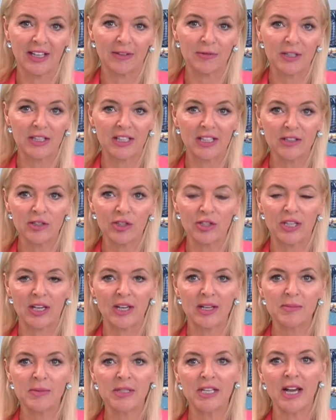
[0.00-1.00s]
after
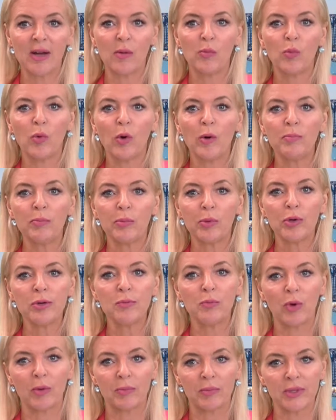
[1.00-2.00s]
lunchtime, down one
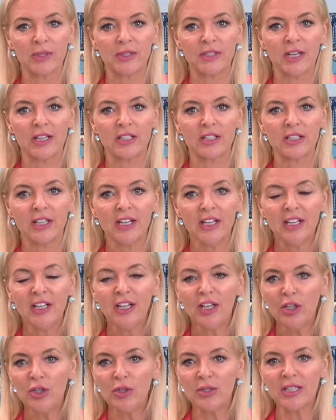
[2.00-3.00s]
point one percent.
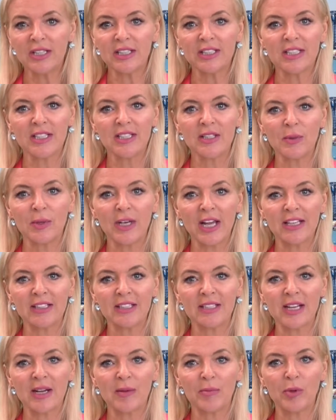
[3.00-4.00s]
Utilities were
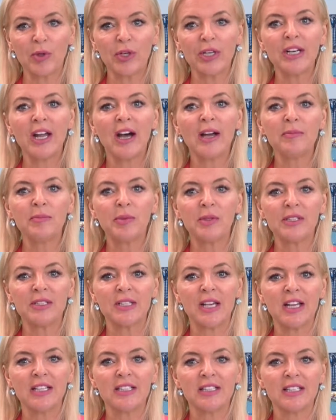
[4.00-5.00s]
next, down zero point nine
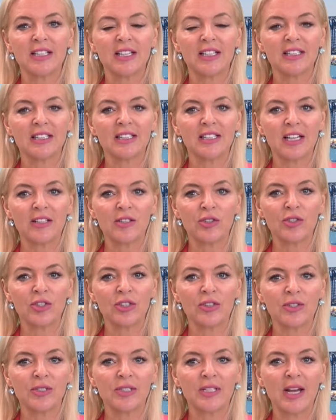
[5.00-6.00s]
percent, then
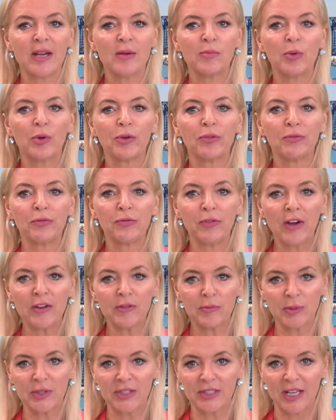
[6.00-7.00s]
industrials down zero point
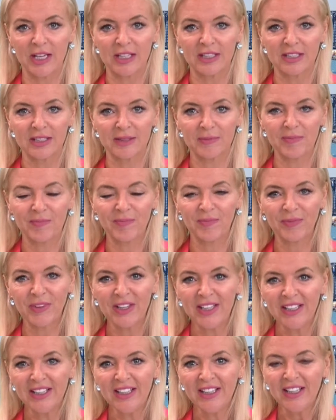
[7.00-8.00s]
five percent.
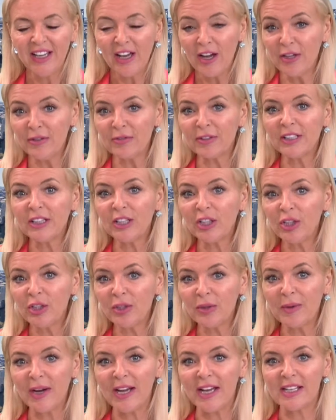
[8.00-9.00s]
Over in the
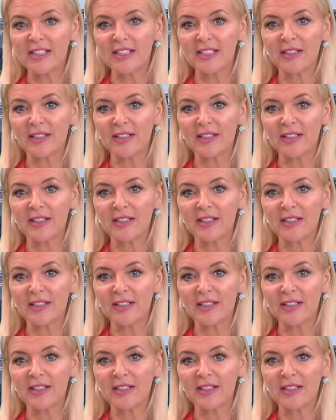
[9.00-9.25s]
U S,